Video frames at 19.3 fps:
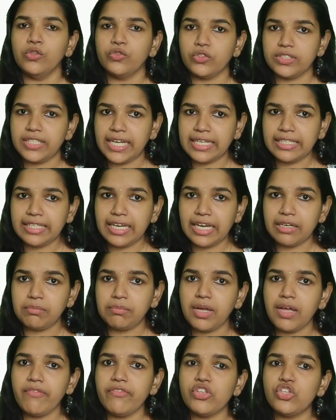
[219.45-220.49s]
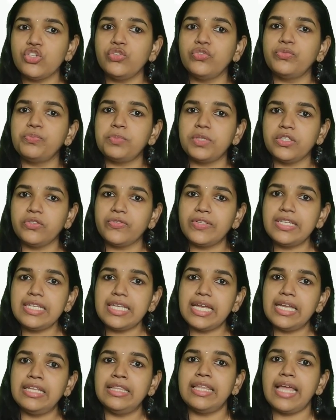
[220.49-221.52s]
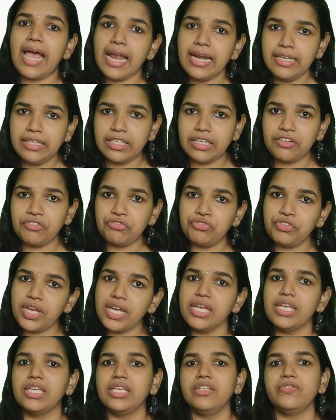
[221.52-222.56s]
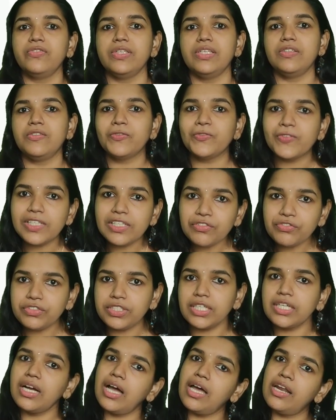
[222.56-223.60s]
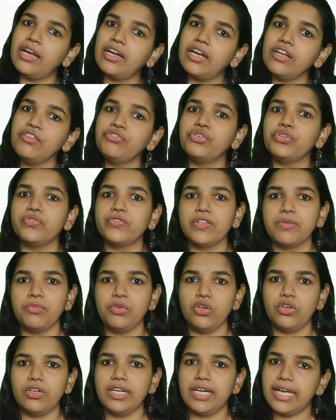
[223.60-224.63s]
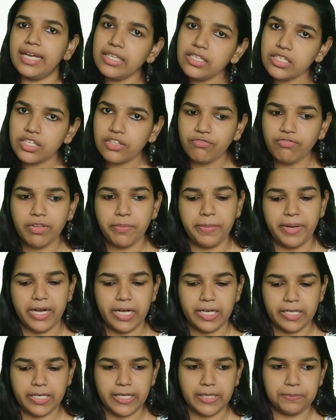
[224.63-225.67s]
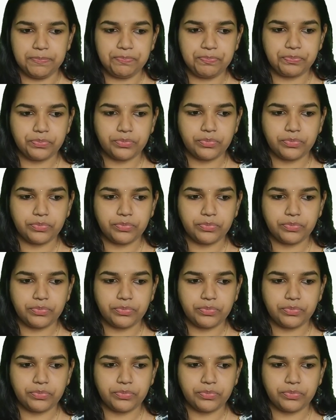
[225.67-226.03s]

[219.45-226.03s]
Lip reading: So that karma which is present in that dravya is itself the karana for samyoga and vibhaga.